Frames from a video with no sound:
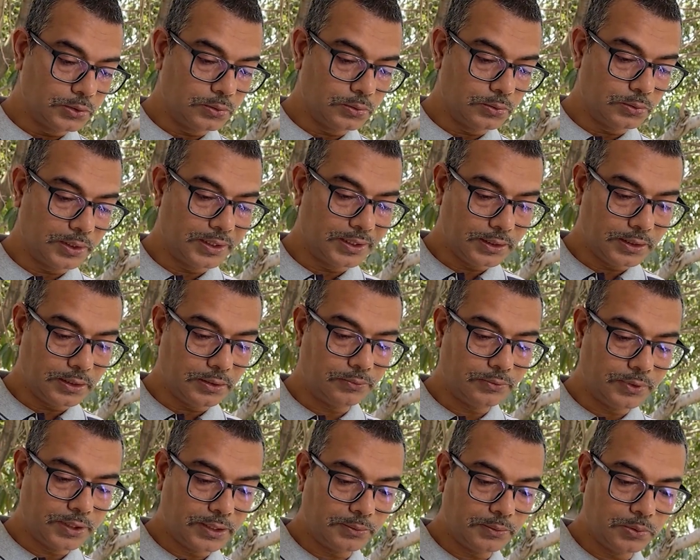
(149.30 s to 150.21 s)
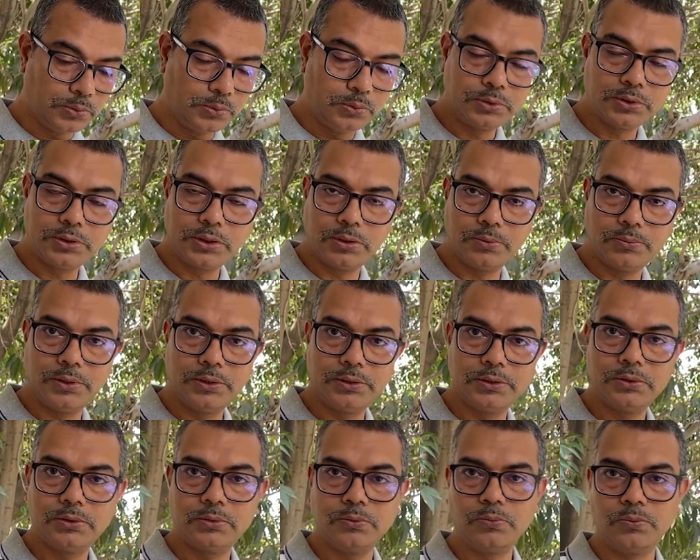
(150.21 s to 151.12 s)
So here we have two
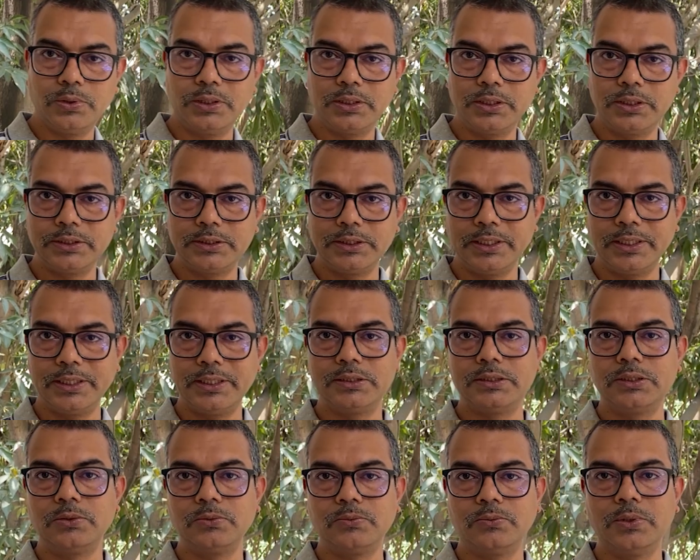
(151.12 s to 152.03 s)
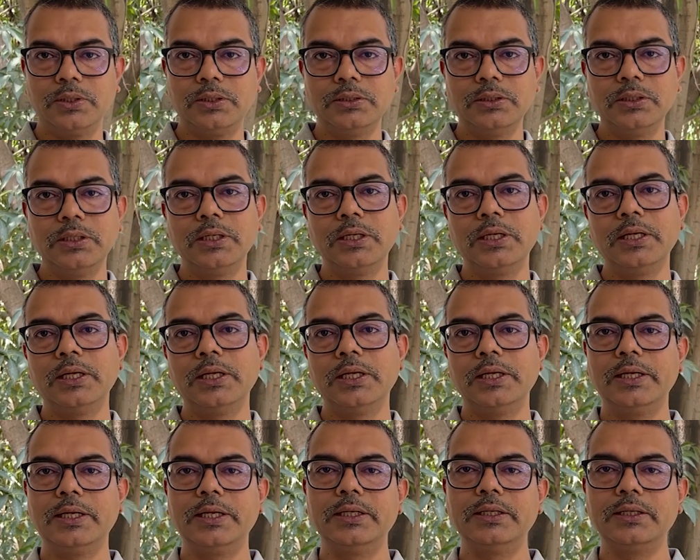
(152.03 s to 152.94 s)
servers, one is ASC1
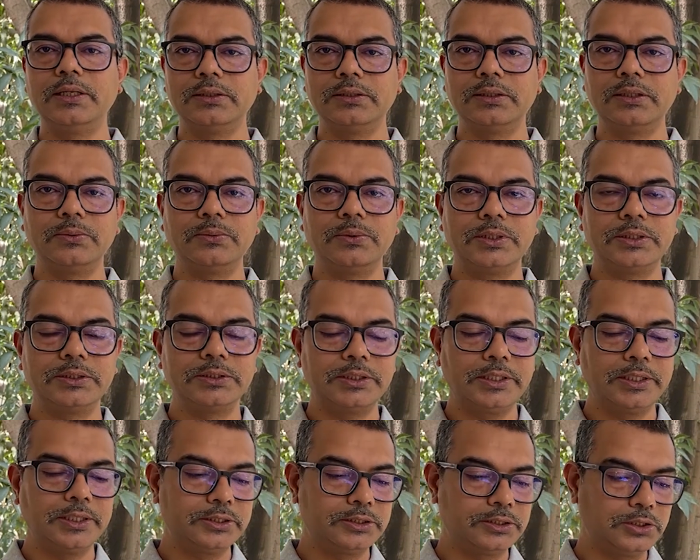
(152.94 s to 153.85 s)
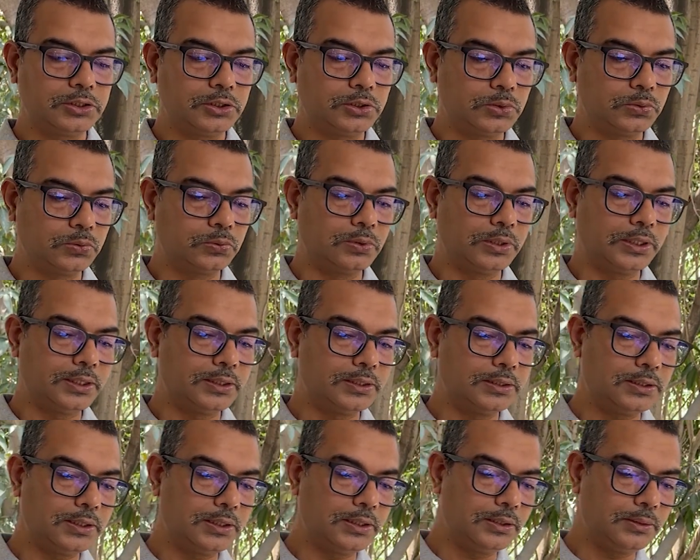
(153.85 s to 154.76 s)
and other one is
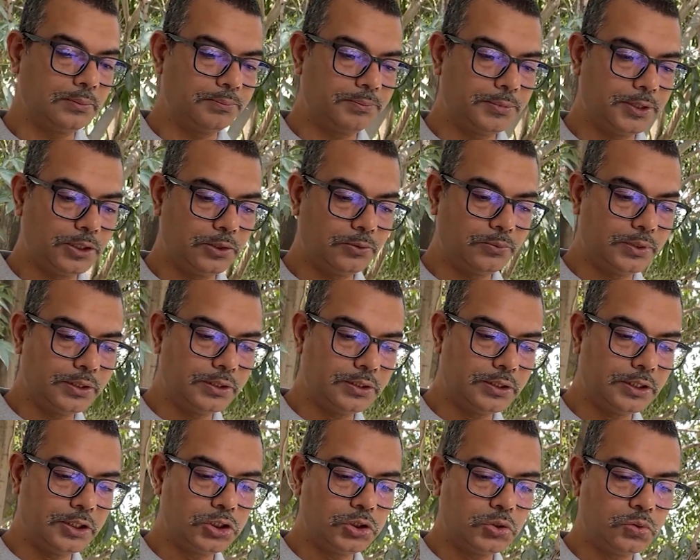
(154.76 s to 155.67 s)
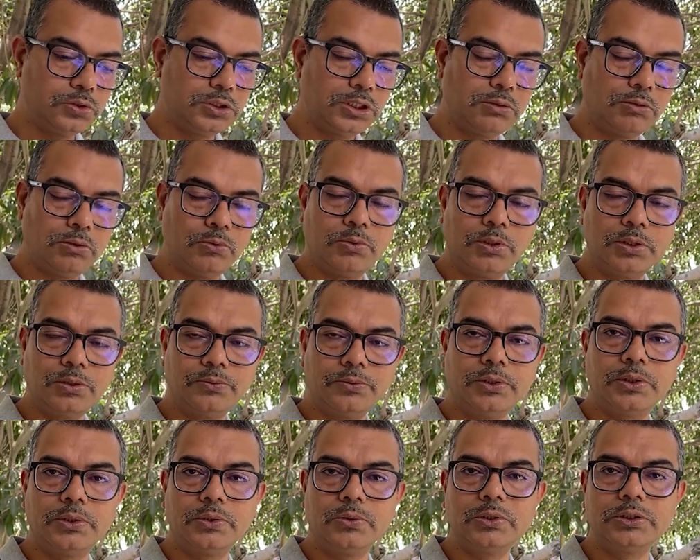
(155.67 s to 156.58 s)
ASC2, and then between these two servers
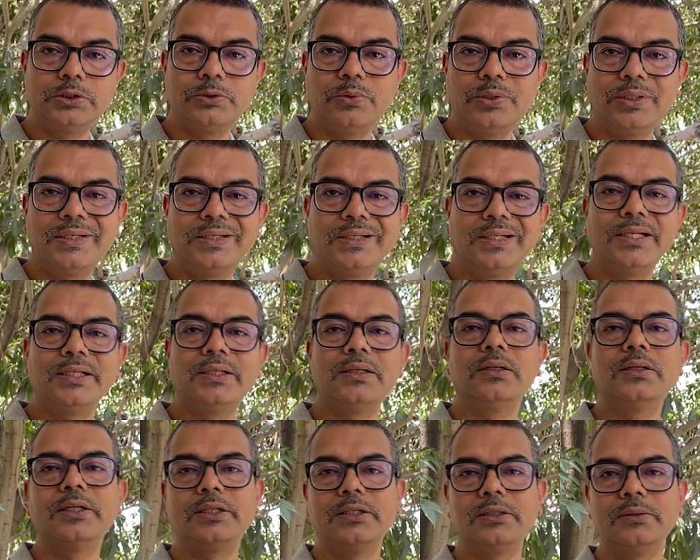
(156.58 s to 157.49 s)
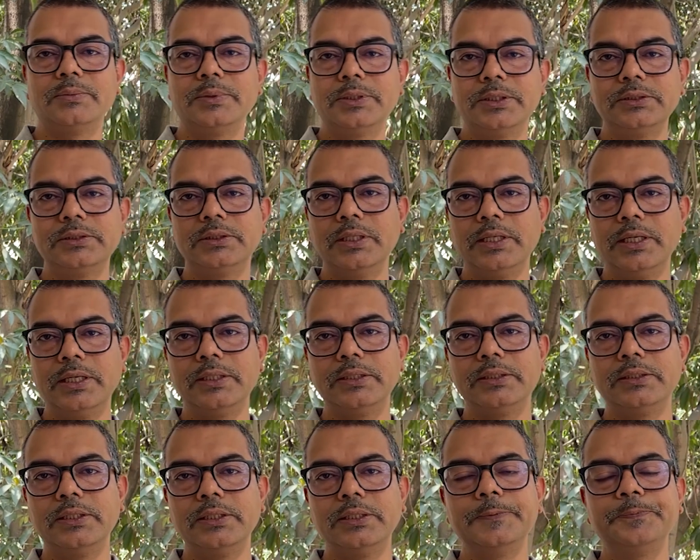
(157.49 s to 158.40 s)
what we will do is we will create a database,
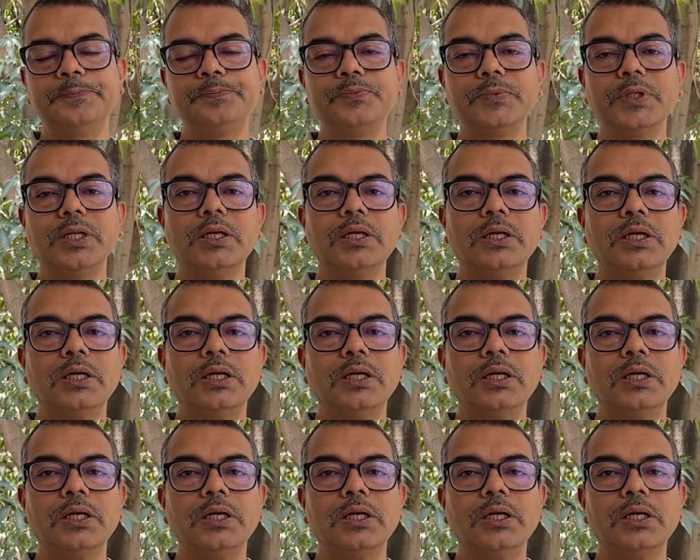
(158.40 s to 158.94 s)
and then